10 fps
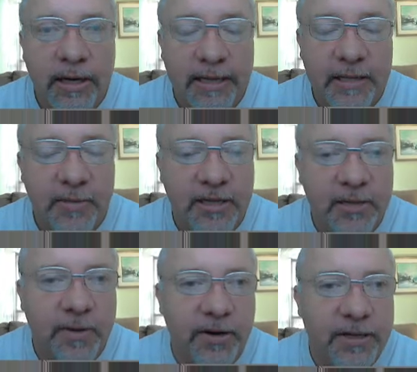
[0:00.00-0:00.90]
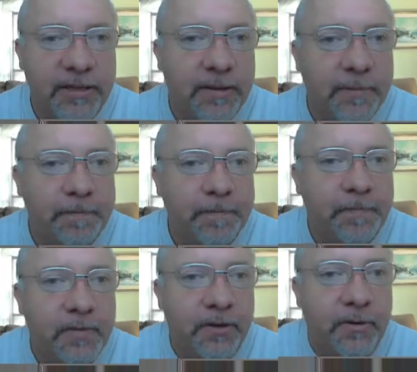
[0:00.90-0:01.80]
get some experience.
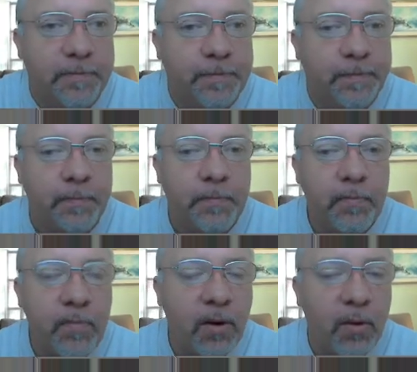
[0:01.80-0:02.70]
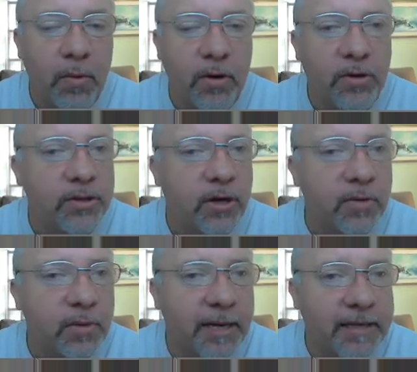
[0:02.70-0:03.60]
So we're going to start
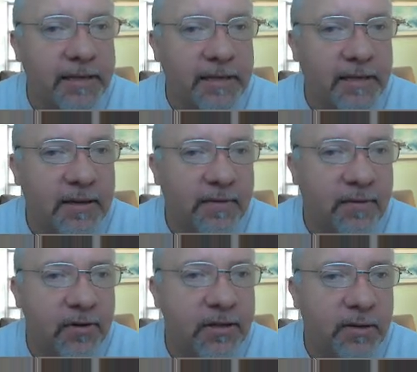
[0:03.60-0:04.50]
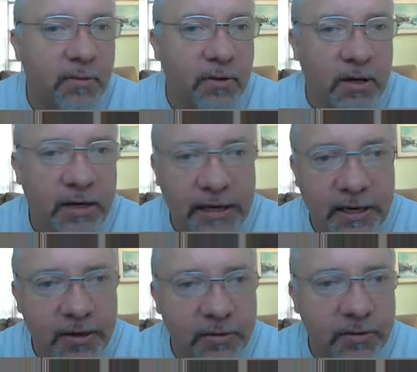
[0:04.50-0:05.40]
with the basics. First thing we're going to need
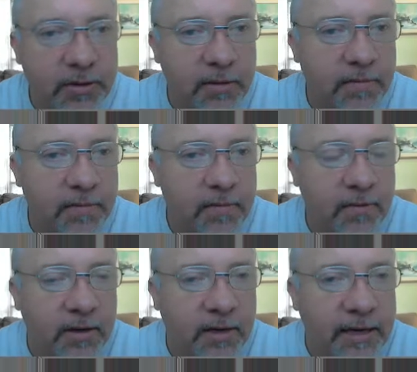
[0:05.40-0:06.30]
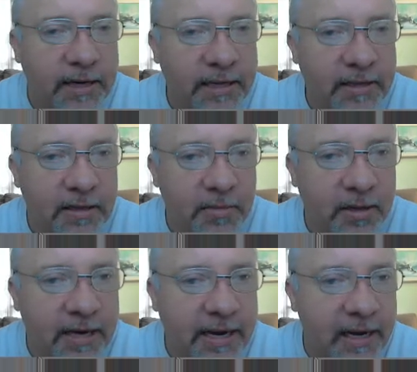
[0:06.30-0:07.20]
to do is we're going to need to get
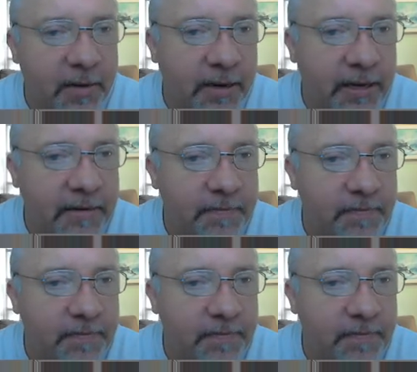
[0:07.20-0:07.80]
something to animate.